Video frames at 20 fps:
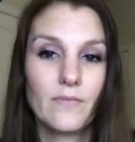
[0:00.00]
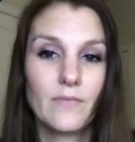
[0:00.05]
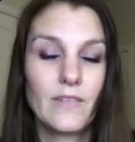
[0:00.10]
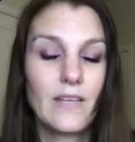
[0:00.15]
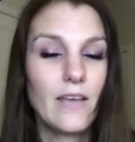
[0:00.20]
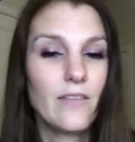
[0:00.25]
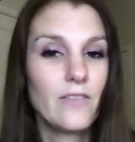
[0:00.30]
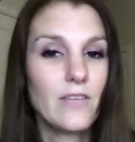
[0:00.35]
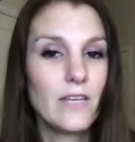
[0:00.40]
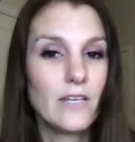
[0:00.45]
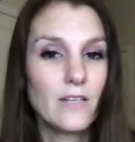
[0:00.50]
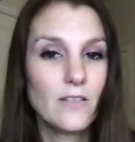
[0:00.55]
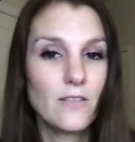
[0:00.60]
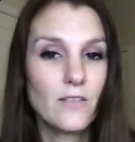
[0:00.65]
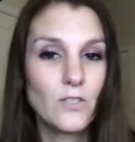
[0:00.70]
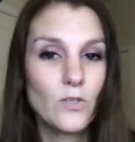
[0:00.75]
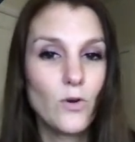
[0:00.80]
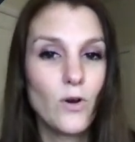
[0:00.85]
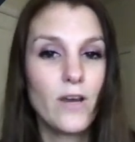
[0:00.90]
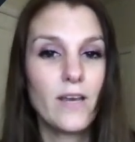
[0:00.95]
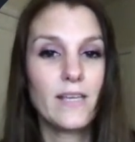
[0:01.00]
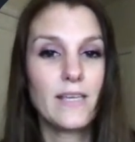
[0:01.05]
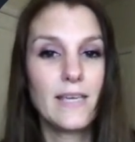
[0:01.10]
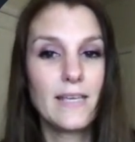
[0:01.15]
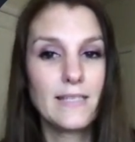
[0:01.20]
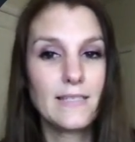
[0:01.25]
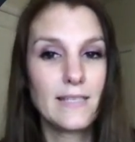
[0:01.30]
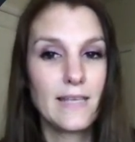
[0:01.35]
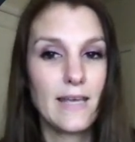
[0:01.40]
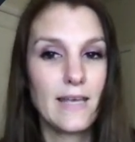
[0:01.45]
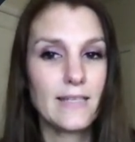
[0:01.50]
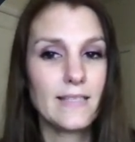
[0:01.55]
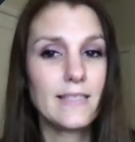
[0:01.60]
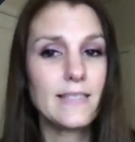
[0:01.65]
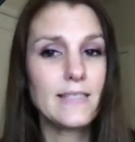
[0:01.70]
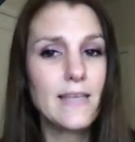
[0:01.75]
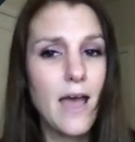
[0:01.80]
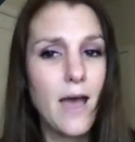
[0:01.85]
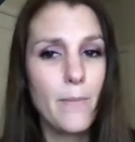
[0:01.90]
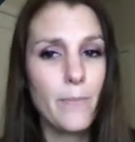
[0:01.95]
At the end of the story, Kit says,
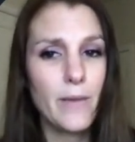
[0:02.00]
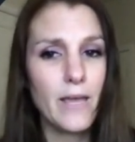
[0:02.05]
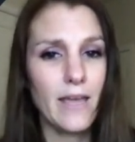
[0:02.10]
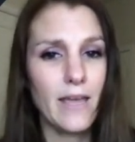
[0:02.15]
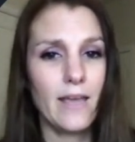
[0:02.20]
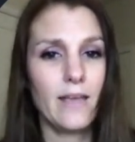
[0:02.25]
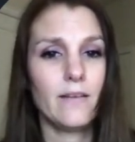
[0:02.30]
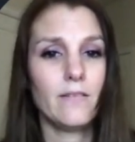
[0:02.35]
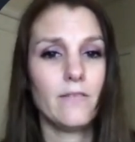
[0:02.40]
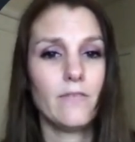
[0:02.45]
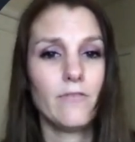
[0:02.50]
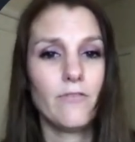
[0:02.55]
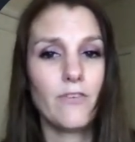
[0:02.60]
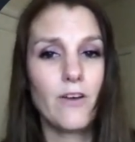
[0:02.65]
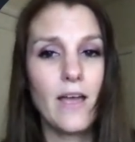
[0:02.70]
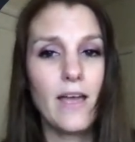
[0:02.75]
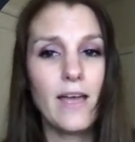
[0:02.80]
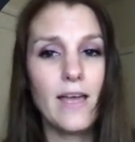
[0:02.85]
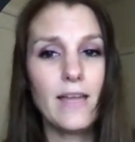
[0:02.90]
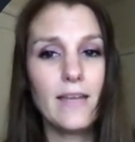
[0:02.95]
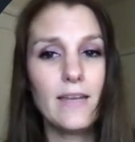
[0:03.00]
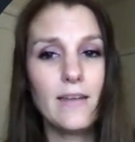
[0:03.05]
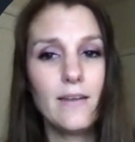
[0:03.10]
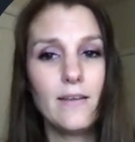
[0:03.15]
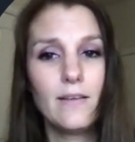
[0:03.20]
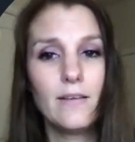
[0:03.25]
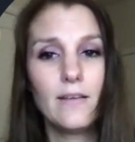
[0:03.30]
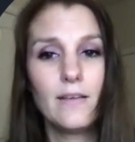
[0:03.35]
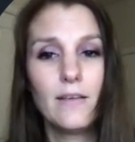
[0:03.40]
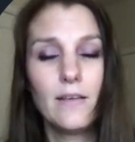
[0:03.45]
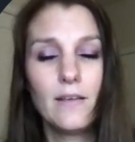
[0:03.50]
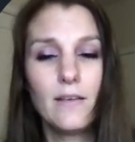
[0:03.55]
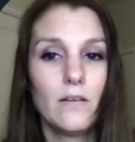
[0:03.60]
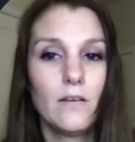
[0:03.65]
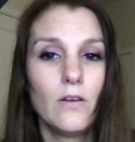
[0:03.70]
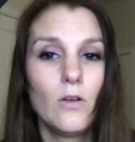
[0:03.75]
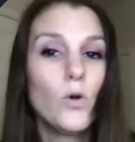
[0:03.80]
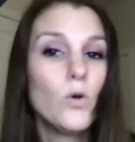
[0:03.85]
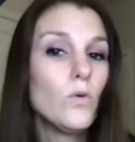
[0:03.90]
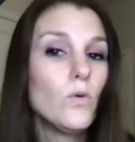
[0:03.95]
"Stop it, Fred."
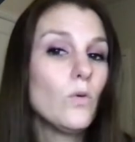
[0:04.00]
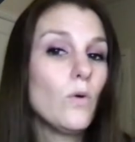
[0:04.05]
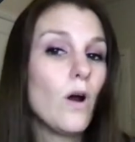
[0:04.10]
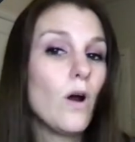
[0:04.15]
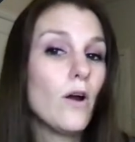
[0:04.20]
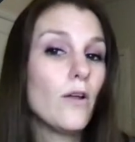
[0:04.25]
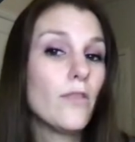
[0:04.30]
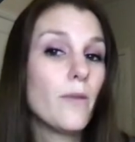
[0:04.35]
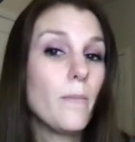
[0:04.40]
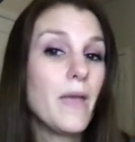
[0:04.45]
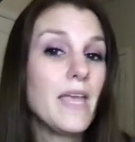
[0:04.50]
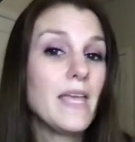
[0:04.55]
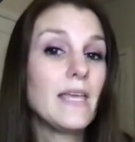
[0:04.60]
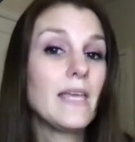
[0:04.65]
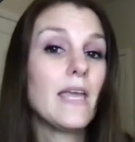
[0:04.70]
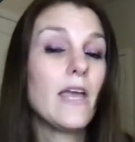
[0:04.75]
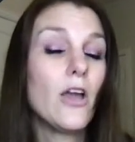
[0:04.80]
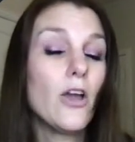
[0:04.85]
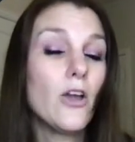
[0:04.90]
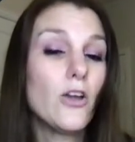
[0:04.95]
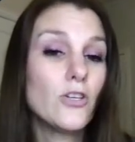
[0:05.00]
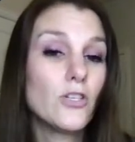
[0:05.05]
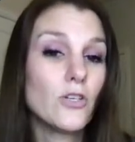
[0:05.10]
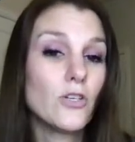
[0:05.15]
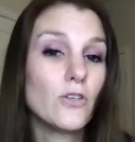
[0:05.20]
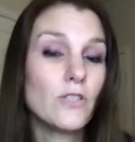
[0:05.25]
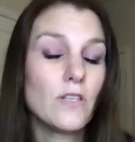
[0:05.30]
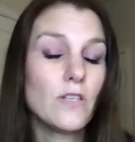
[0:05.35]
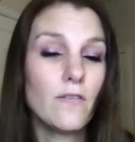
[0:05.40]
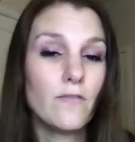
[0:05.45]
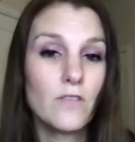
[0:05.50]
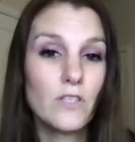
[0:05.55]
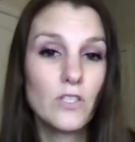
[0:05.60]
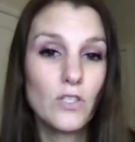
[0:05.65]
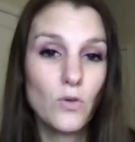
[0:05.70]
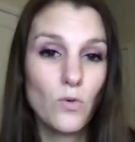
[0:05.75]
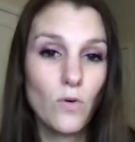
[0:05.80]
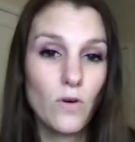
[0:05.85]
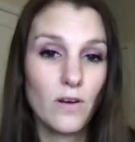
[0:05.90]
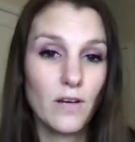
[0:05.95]
Who are the main characters of the
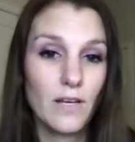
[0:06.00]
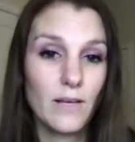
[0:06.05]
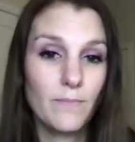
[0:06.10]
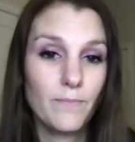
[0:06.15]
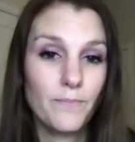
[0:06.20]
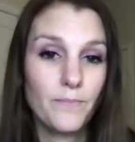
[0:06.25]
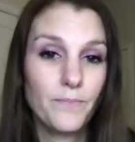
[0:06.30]
story?